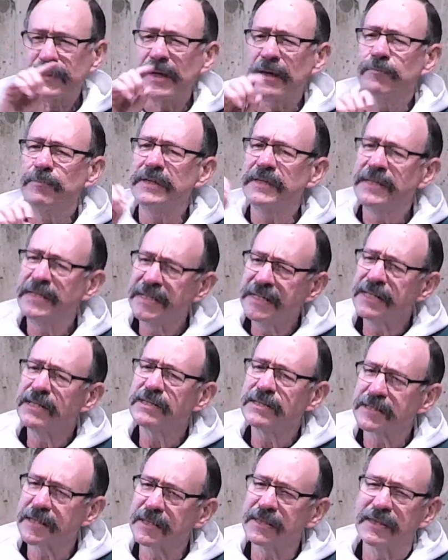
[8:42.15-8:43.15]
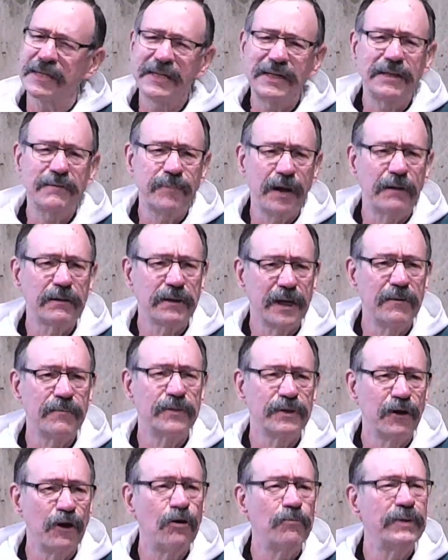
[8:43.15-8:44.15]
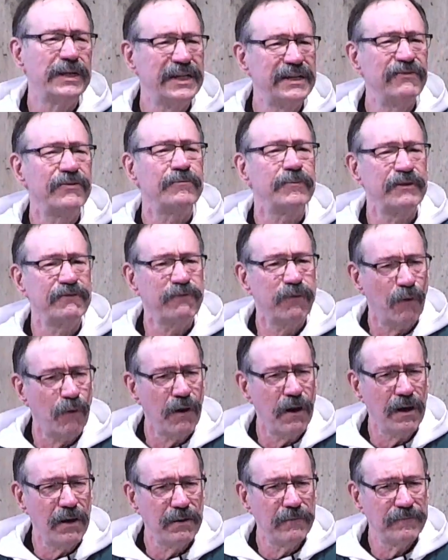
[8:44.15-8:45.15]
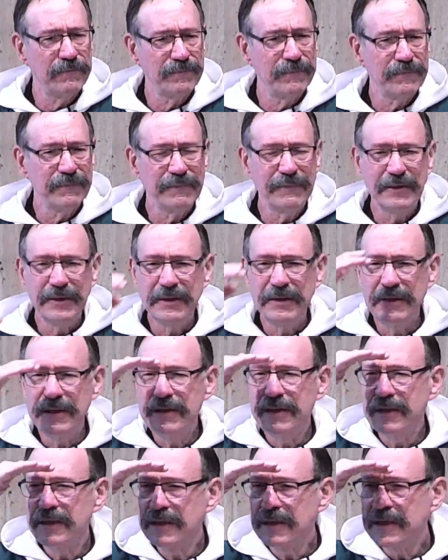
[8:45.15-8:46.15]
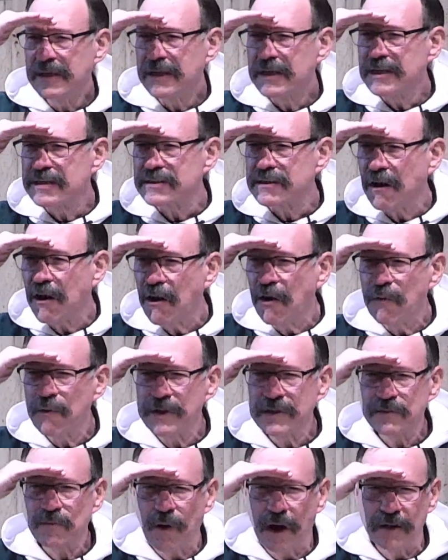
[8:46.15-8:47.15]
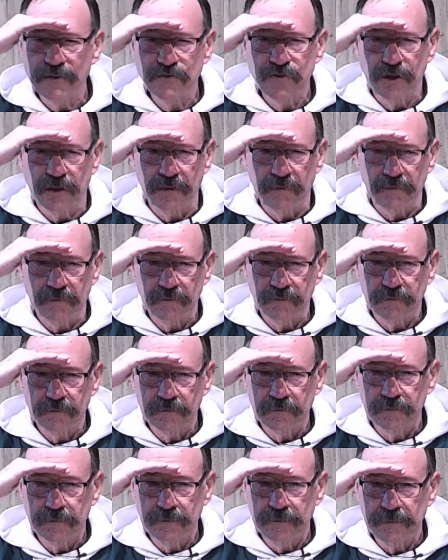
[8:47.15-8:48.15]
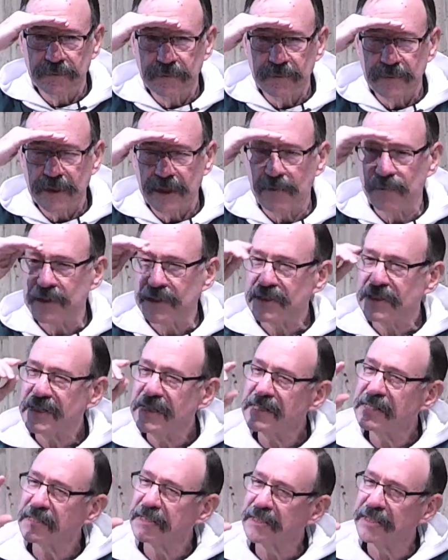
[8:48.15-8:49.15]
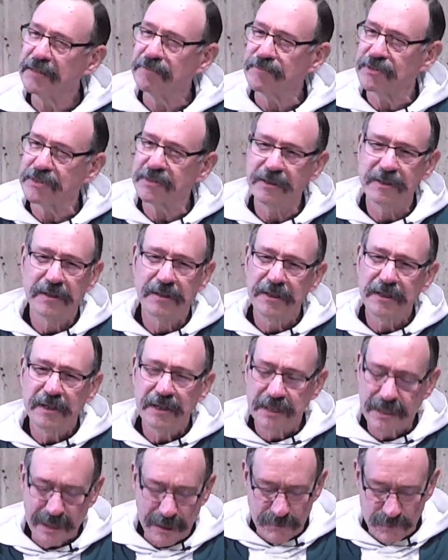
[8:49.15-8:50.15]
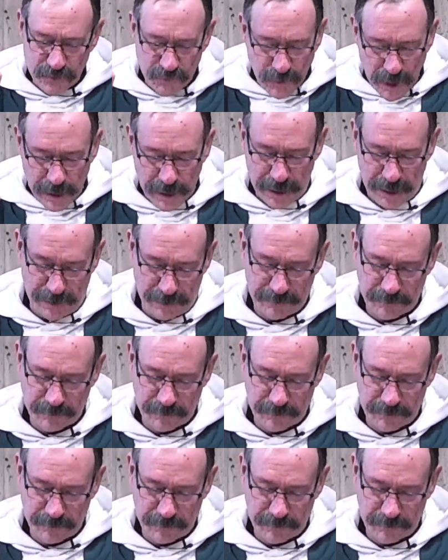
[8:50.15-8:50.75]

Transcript: begins to think about coming home, and even before? He's always watching. And when he sees a glimpse, he comes running.